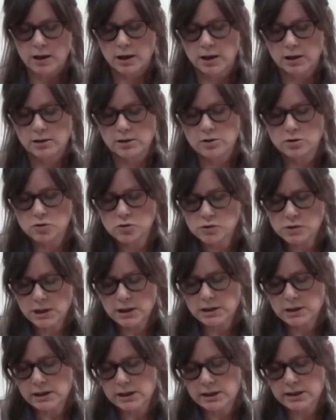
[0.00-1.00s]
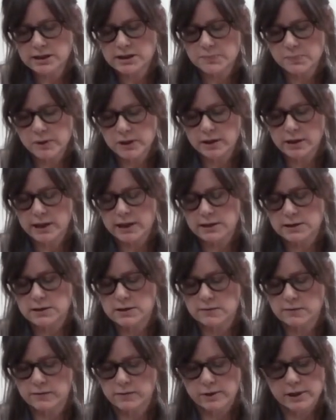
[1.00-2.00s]
in using the experience
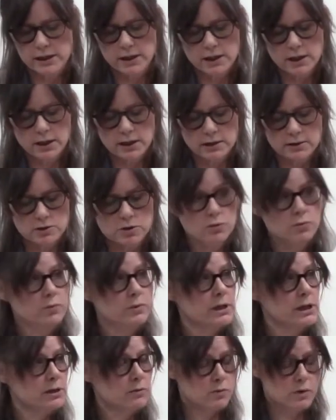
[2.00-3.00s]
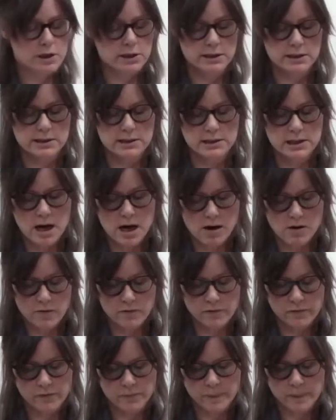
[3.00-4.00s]
of reading to read
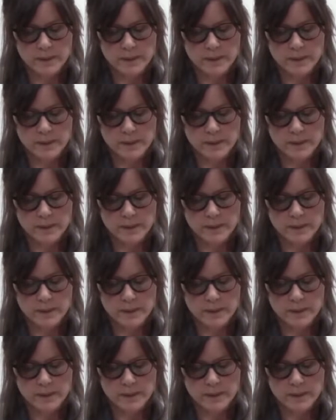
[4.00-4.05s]
oneself,